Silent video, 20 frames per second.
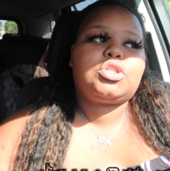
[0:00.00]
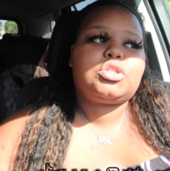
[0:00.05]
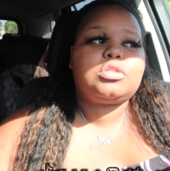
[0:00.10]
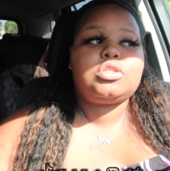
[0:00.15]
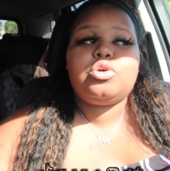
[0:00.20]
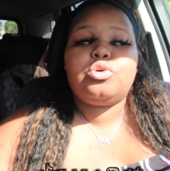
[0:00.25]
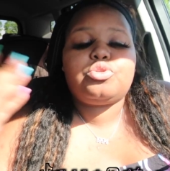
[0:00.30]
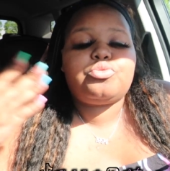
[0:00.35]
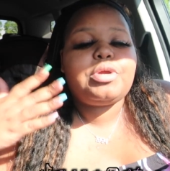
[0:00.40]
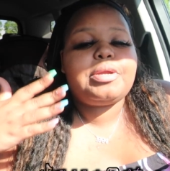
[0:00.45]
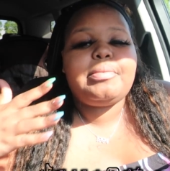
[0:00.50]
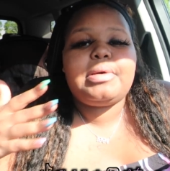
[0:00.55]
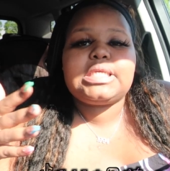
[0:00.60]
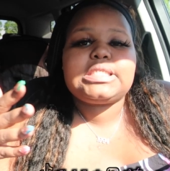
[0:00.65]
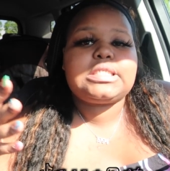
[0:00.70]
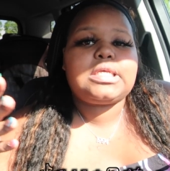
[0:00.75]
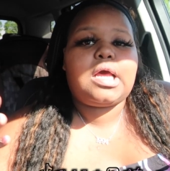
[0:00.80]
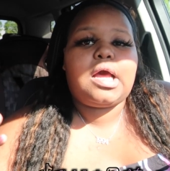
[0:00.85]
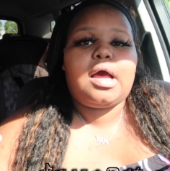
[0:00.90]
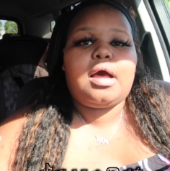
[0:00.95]
2-3
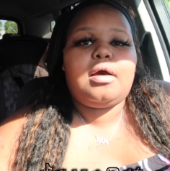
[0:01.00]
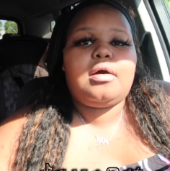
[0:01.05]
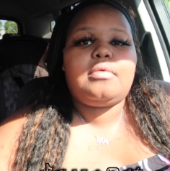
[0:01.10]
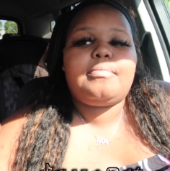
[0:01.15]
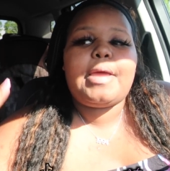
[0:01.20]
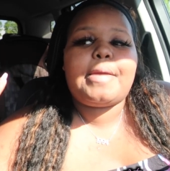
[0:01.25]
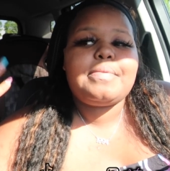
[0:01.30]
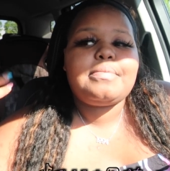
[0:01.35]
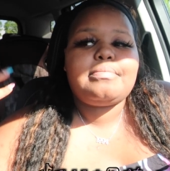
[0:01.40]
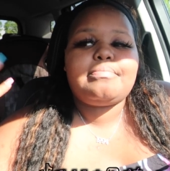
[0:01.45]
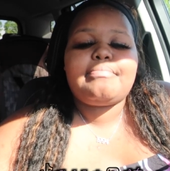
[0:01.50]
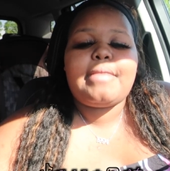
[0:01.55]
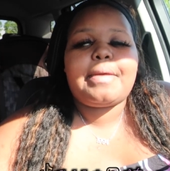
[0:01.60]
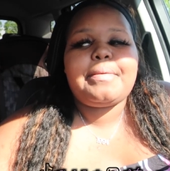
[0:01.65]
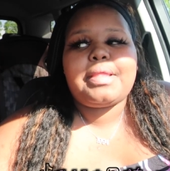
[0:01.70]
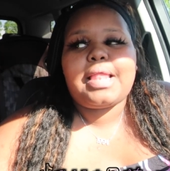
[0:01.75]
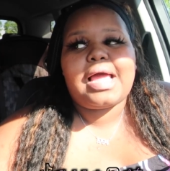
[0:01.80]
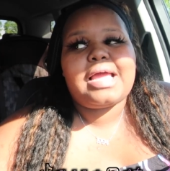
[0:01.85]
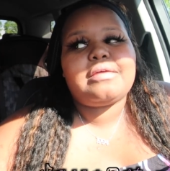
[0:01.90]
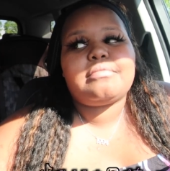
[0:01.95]
months ago,
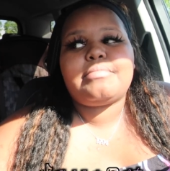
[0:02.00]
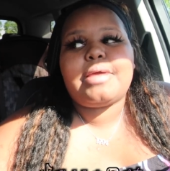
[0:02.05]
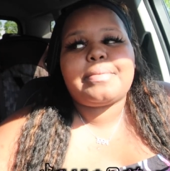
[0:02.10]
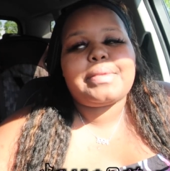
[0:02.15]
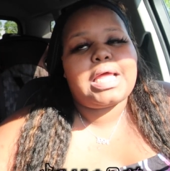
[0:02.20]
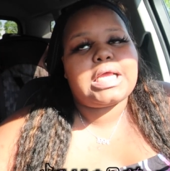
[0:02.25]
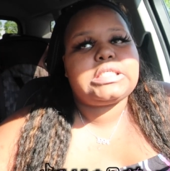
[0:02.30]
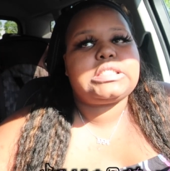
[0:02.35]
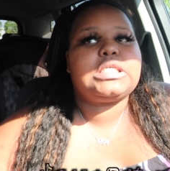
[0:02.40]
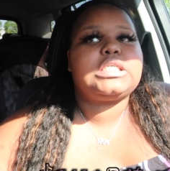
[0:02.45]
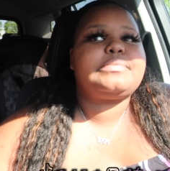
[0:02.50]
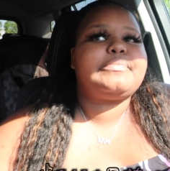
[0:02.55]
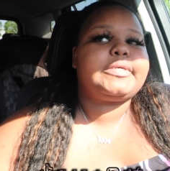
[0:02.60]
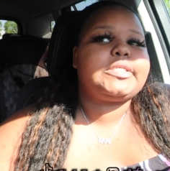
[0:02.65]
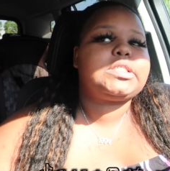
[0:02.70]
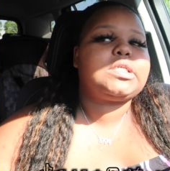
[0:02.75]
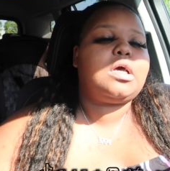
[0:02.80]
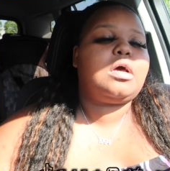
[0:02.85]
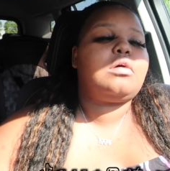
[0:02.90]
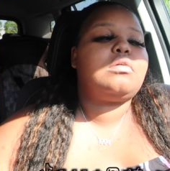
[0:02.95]
maybe like 6
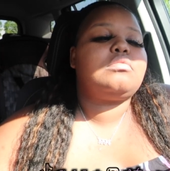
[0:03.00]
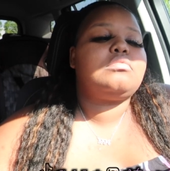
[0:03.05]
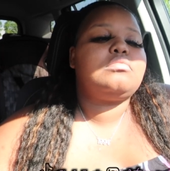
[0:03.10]
months ago,